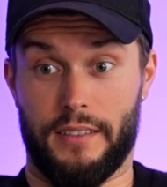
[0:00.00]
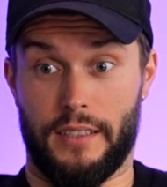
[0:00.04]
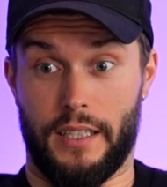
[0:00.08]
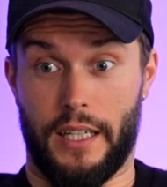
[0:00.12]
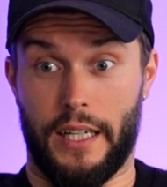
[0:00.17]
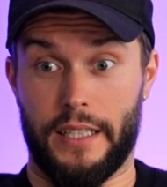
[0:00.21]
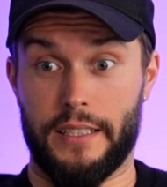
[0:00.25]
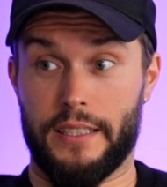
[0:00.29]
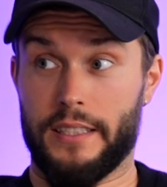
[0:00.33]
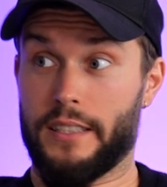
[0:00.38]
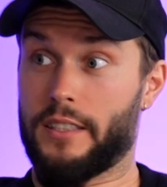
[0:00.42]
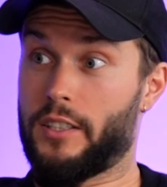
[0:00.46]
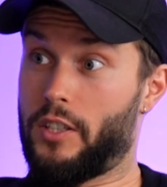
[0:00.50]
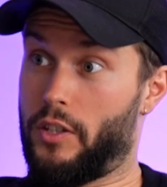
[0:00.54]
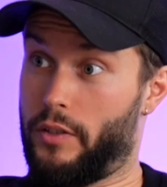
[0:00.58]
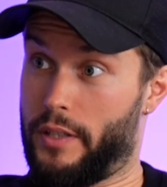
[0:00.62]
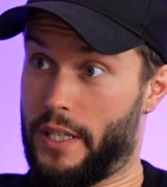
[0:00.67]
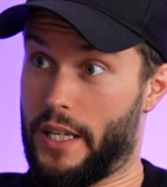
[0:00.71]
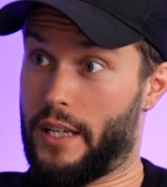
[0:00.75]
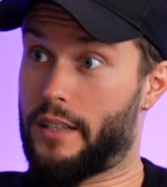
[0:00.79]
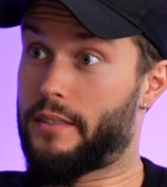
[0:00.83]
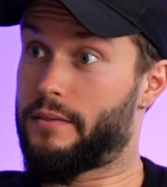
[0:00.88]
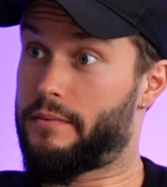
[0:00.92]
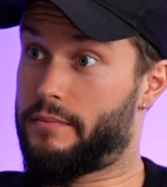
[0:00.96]
I did know
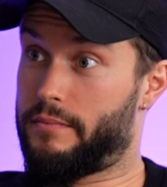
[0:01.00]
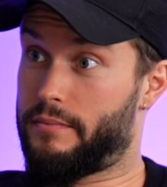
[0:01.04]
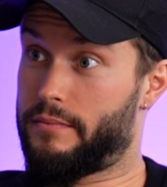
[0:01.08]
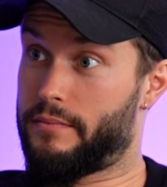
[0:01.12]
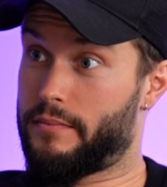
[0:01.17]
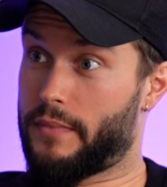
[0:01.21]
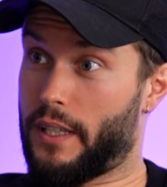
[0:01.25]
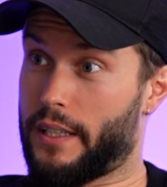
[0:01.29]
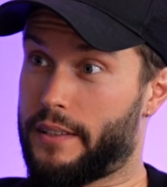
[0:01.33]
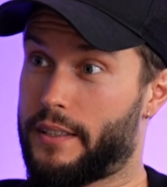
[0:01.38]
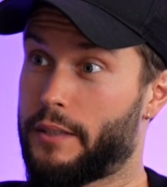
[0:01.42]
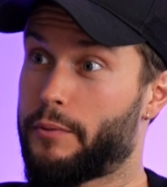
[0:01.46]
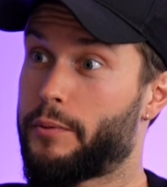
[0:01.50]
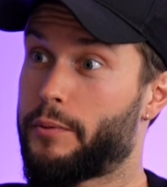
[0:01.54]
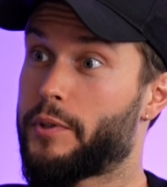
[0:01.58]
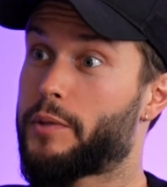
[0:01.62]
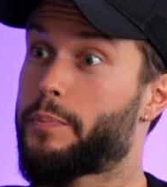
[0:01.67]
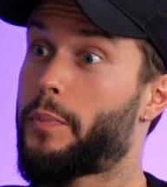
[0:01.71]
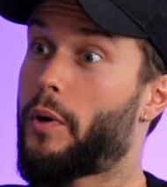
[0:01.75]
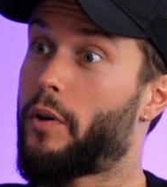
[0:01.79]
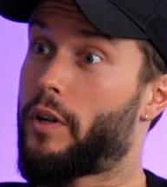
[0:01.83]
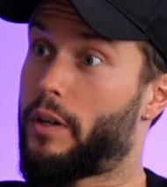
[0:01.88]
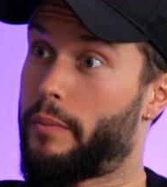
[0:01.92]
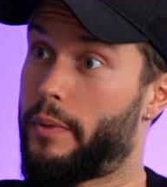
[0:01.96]
that. Prince I think we
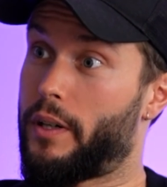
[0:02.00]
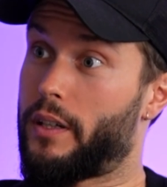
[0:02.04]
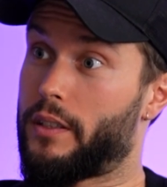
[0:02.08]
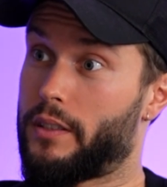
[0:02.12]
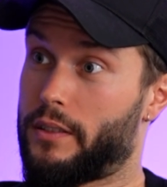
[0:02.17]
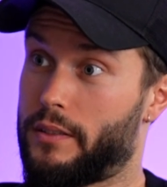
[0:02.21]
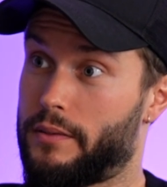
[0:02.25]
spoke Prince, about it.